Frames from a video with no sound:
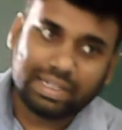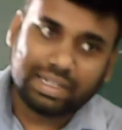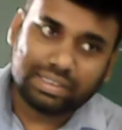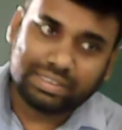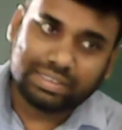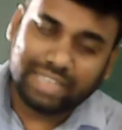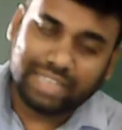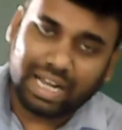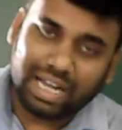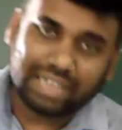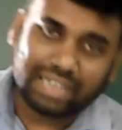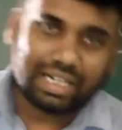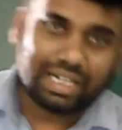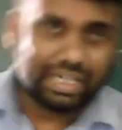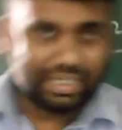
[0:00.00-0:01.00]
they are
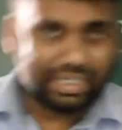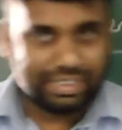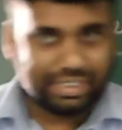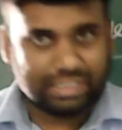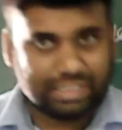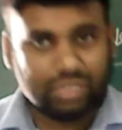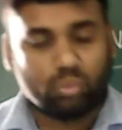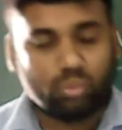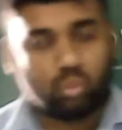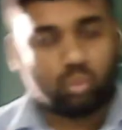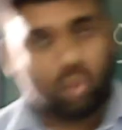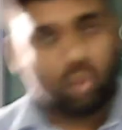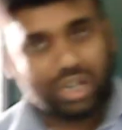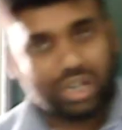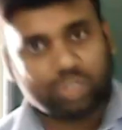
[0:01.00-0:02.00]
connected in
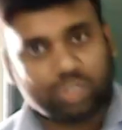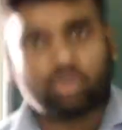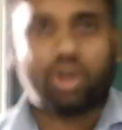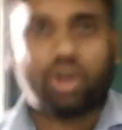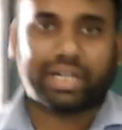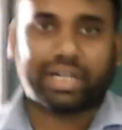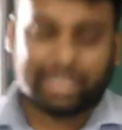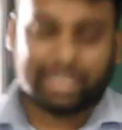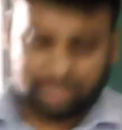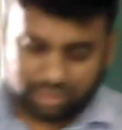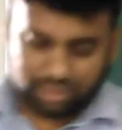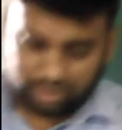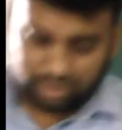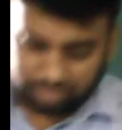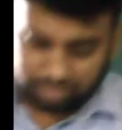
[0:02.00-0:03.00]
one socket.
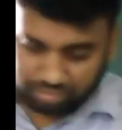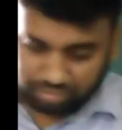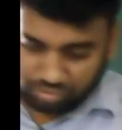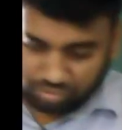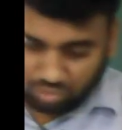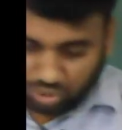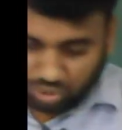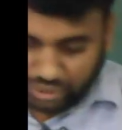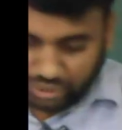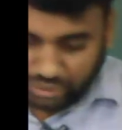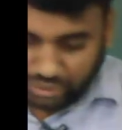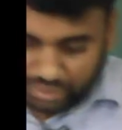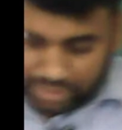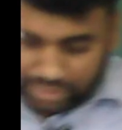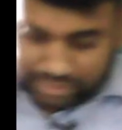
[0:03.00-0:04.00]
Okay,
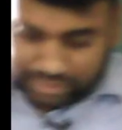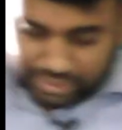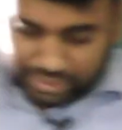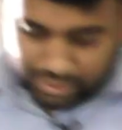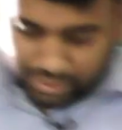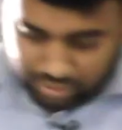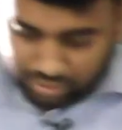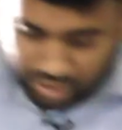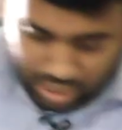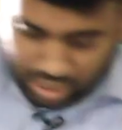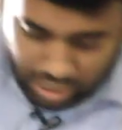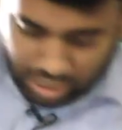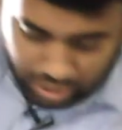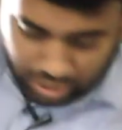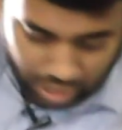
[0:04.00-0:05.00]
then
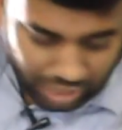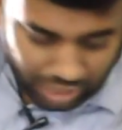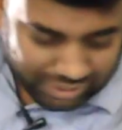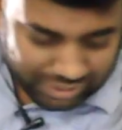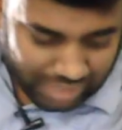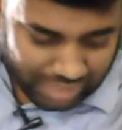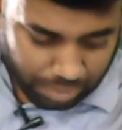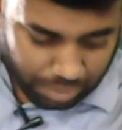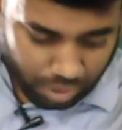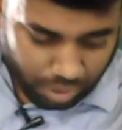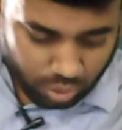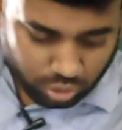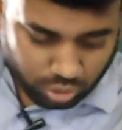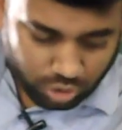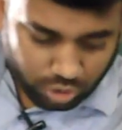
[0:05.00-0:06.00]
large
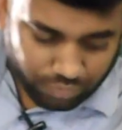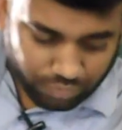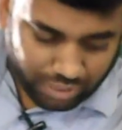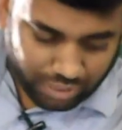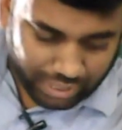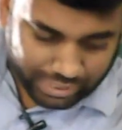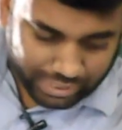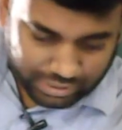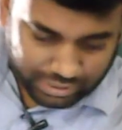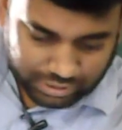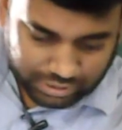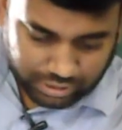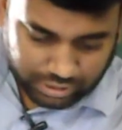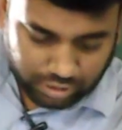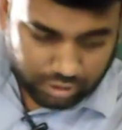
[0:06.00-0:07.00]
amount of current
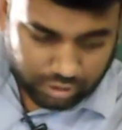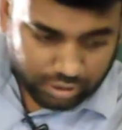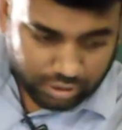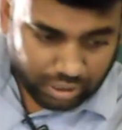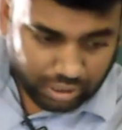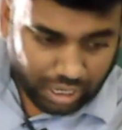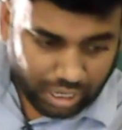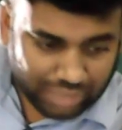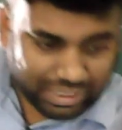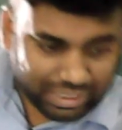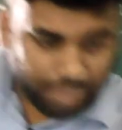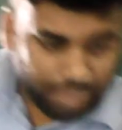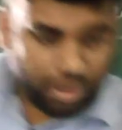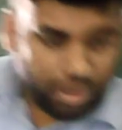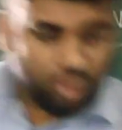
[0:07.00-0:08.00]

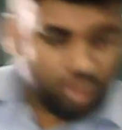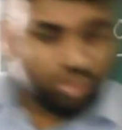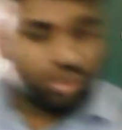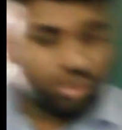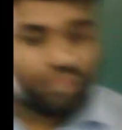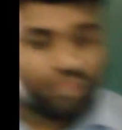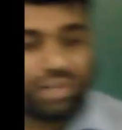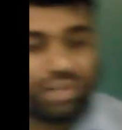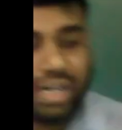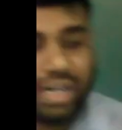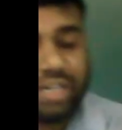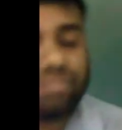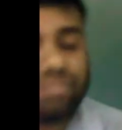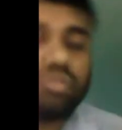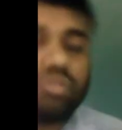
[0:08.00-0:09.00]

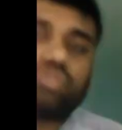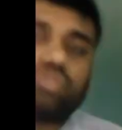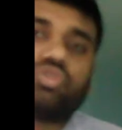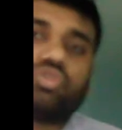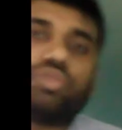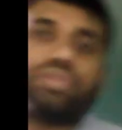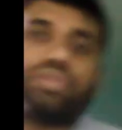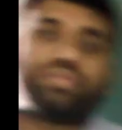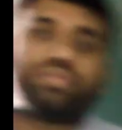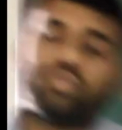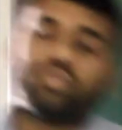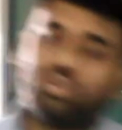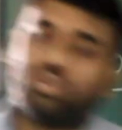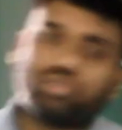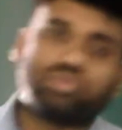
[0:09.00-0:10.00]
flows
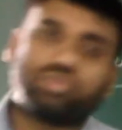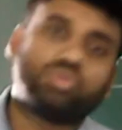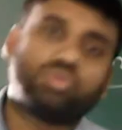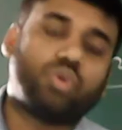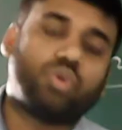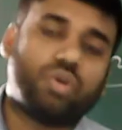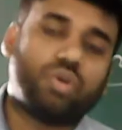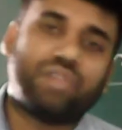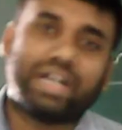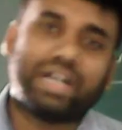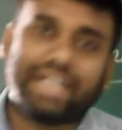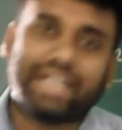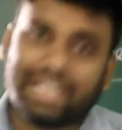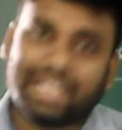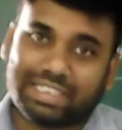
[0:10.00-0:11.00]
through over
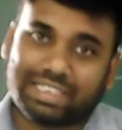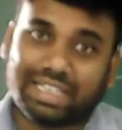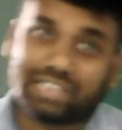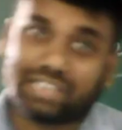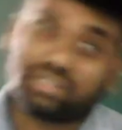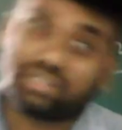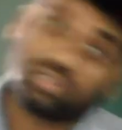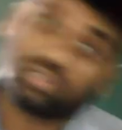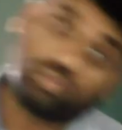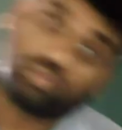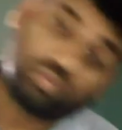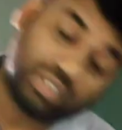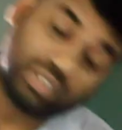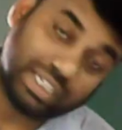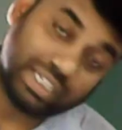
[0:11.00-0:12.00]
it, that
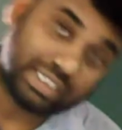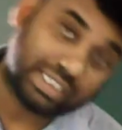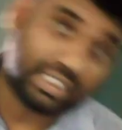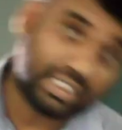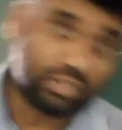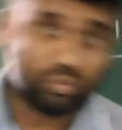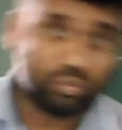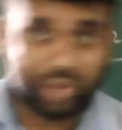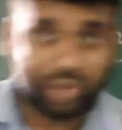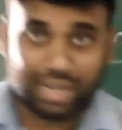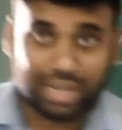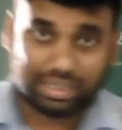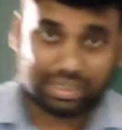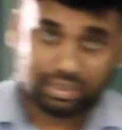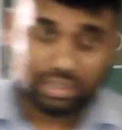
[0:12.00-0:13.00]
electric
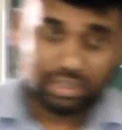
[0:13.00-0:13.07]
wire.